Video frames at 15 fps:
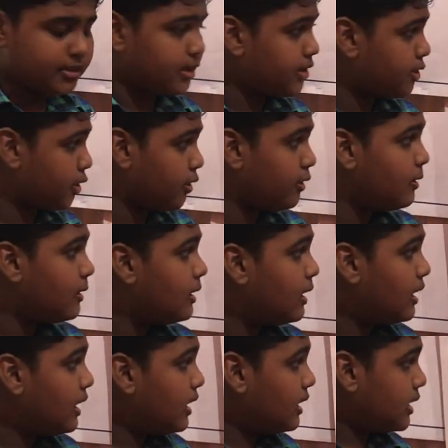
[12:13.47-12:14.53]
So
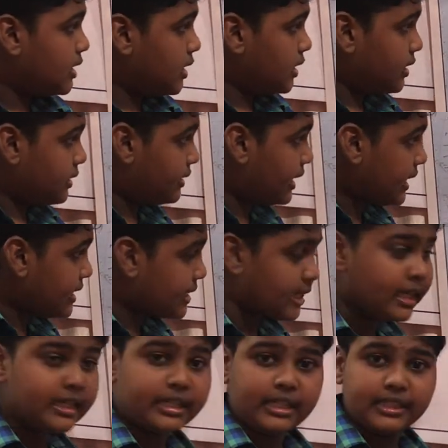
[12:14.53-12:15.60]

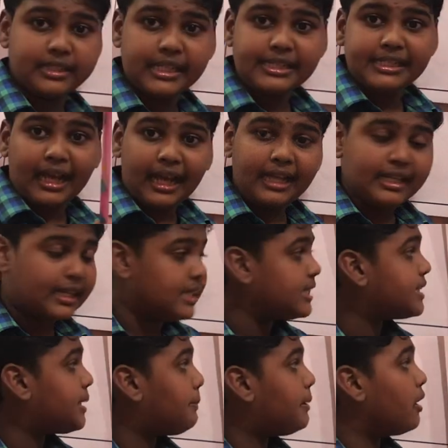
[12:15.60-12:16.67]
these islands,
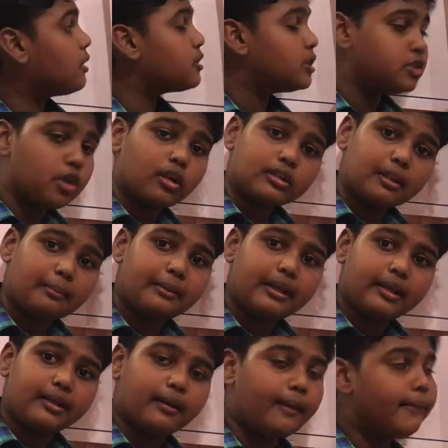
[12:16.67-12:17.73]
they belong to North
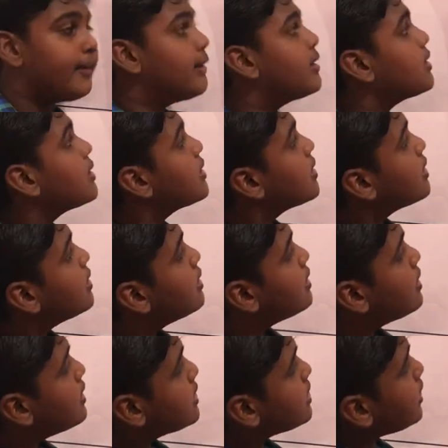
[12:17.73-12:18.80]
America.
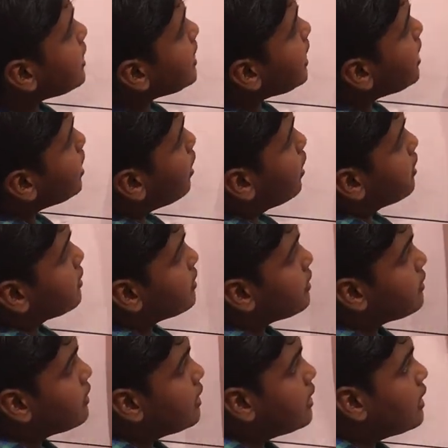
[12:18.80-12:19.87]
So in the north,
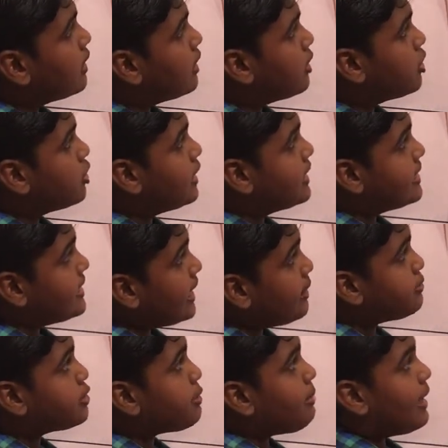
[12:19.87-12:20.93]
it
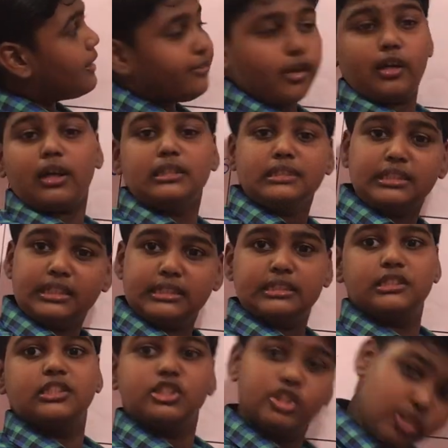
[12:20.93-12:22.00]
seems to be like their
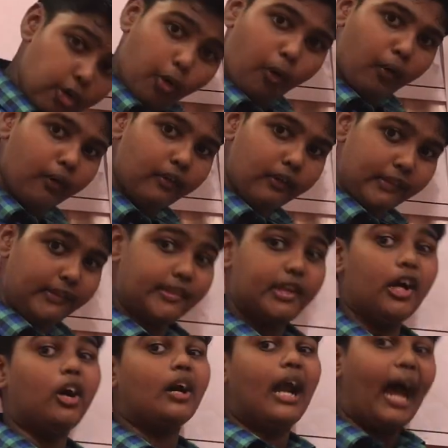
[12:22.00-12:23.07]
countries. No, they
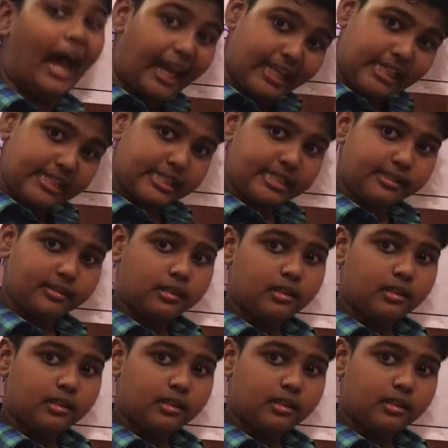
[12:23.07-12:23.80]
are islands.